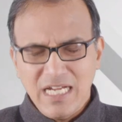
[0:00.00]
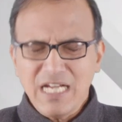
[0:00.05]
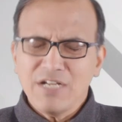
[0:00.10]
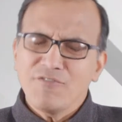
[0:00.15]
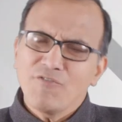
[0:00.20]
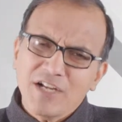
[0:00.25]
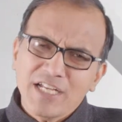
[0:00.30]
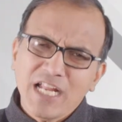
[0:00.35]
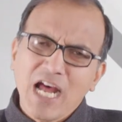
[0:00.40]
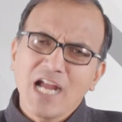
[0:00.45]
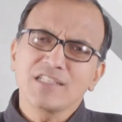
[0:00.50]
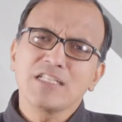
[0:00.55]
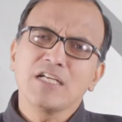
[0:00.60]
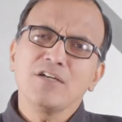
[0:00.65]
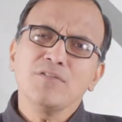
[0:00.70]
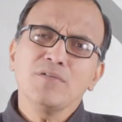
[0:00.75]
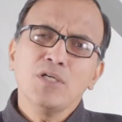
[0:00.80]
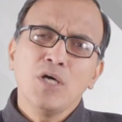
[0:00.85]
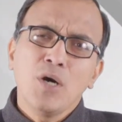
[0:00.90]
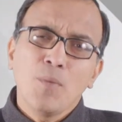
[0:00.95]
and what are
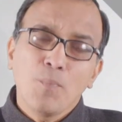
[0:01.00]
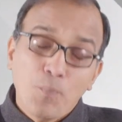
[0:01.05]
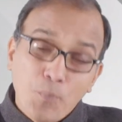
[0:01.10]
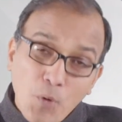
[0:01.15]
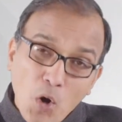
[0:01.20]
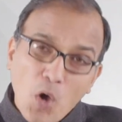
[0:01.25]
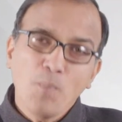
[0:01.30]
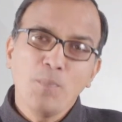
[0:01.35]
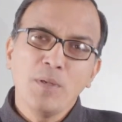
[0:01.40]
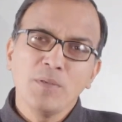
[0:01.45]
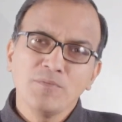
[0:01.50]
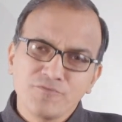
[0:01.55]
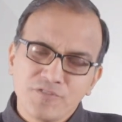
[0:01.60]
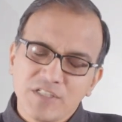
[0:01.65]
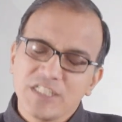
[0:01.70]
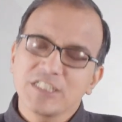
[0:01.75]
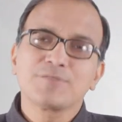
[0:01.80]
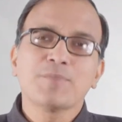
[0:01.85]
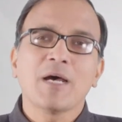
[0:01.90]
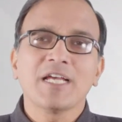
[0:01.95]
the problems
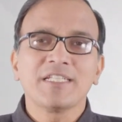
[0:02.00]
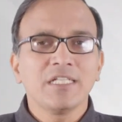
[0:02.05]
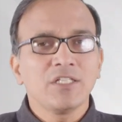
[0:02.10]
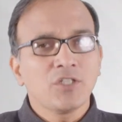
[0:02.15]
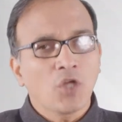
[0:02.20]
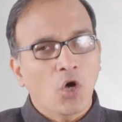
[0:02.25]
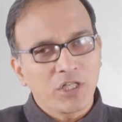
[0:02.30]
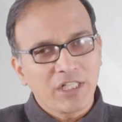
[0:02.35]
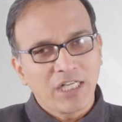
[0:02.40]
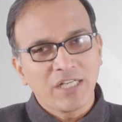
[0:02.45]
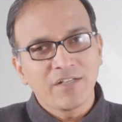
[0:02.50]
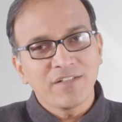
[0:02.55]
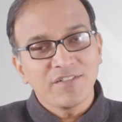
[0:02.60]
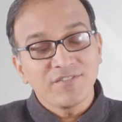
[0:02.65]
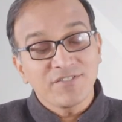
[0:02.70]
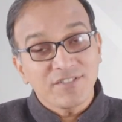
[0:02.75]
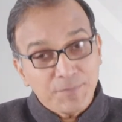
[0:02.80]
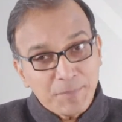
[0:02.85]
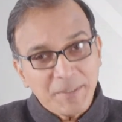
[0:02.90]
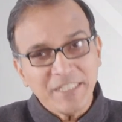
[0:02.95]
faced by the non
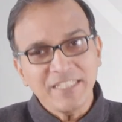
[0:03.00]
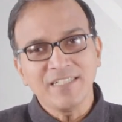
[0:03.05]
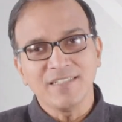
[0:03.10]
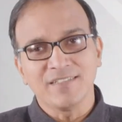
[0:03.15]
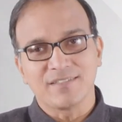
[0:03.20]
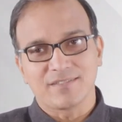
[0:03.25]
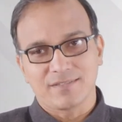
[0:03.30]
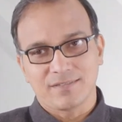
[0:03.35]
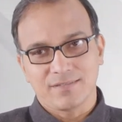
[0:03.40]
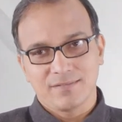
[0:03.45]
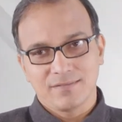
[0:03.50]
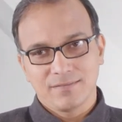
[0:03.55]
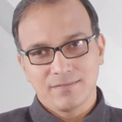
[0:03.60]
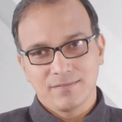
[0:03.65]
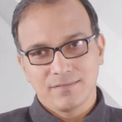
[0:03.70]
native speakers